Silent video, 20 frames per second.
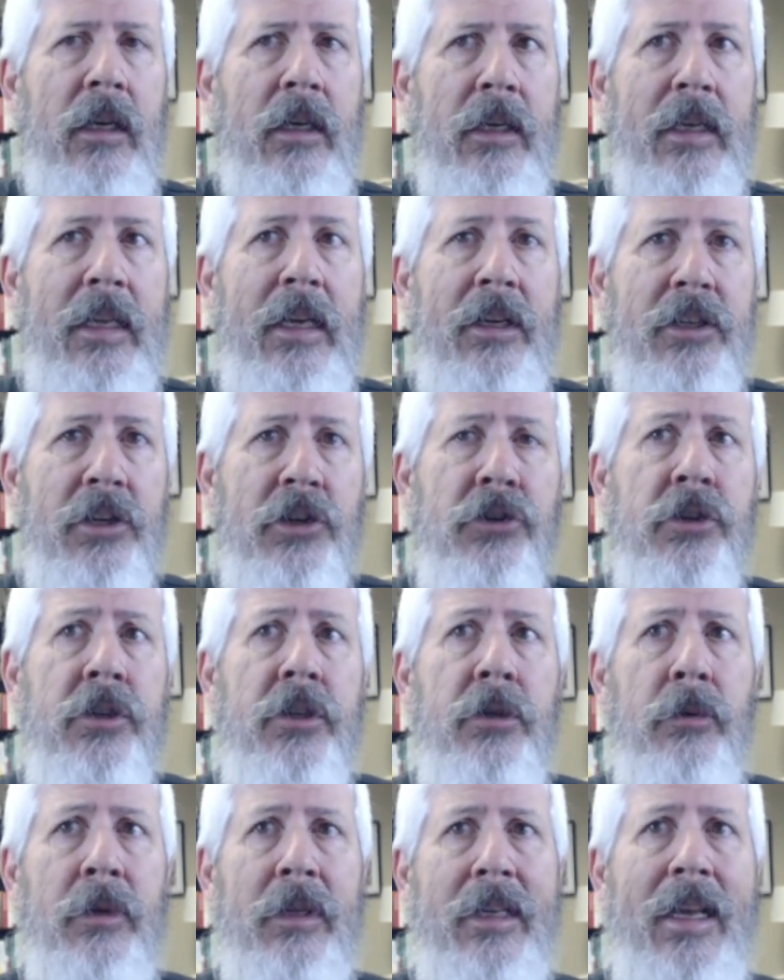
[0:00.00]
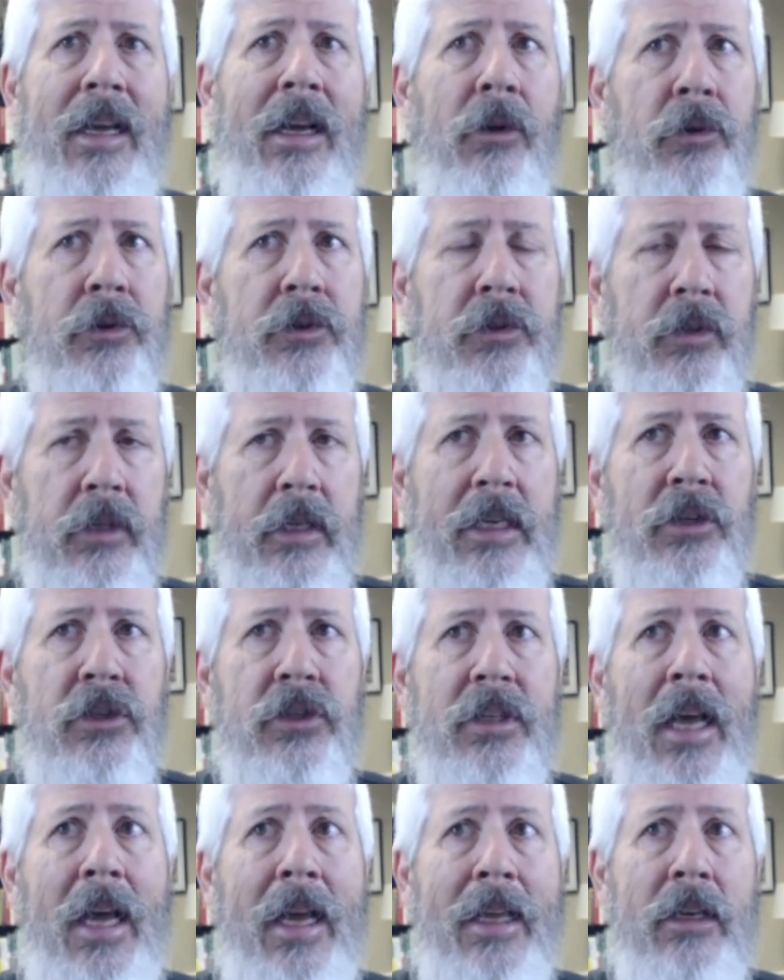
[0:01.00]
In addition to accounts,
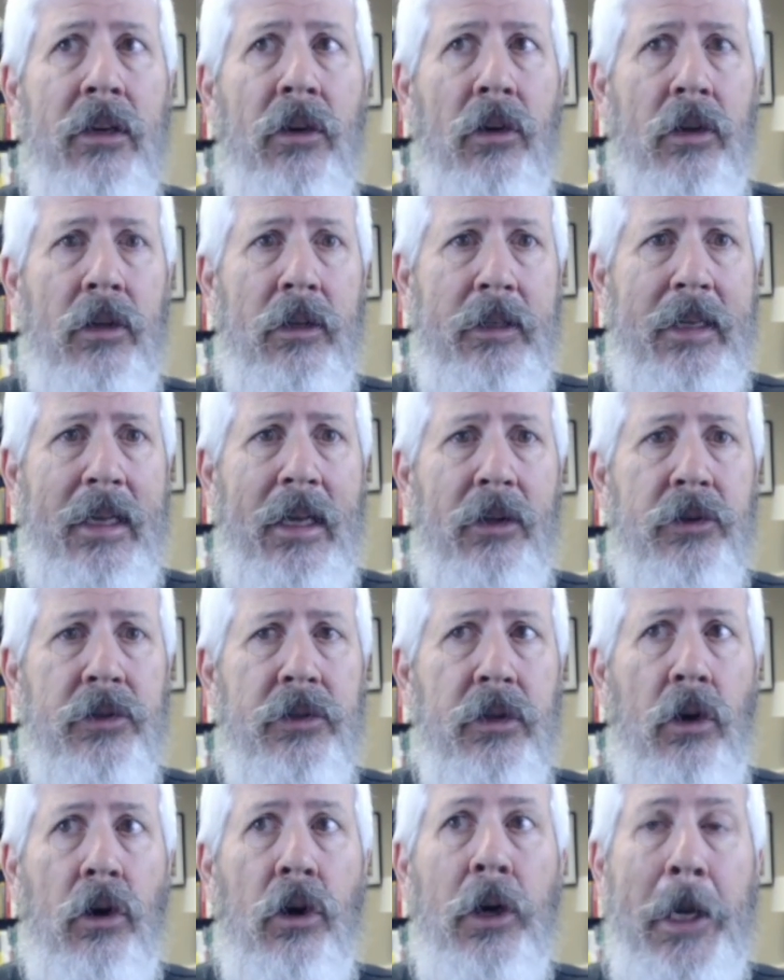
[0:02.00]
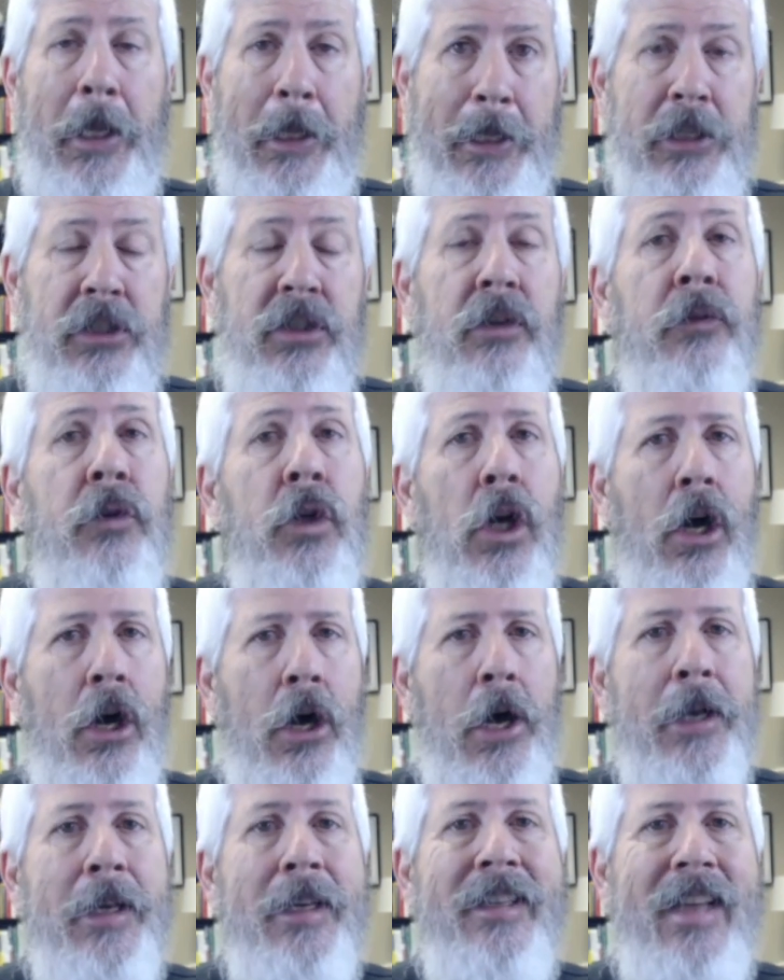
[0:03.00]
inside all accounts are a list of
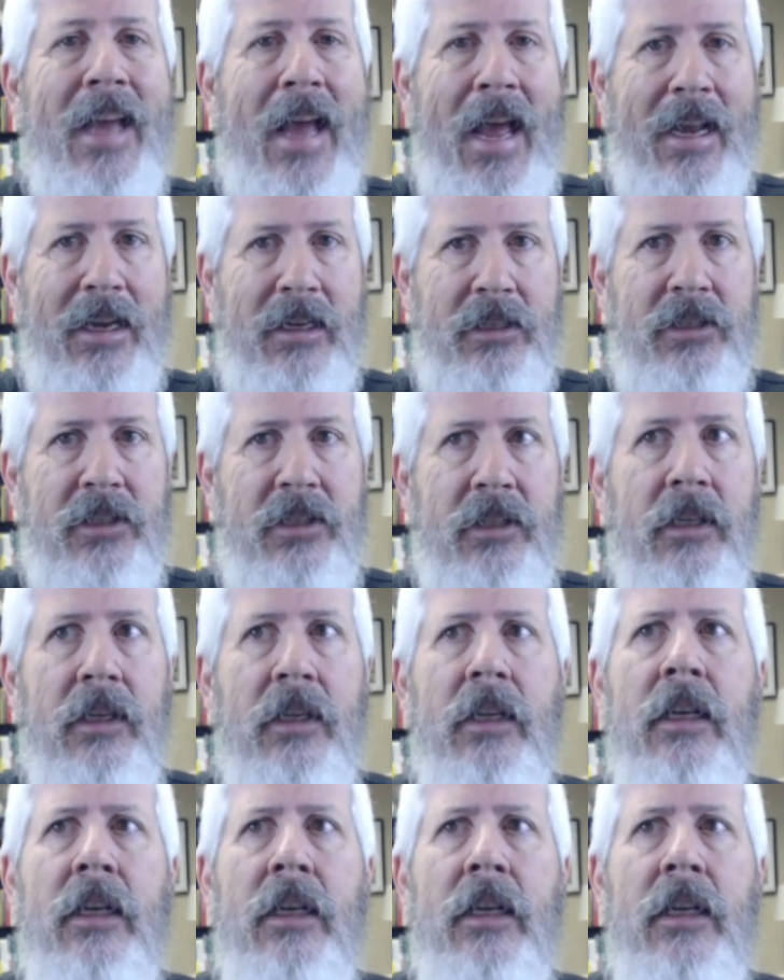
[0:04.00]
contacts.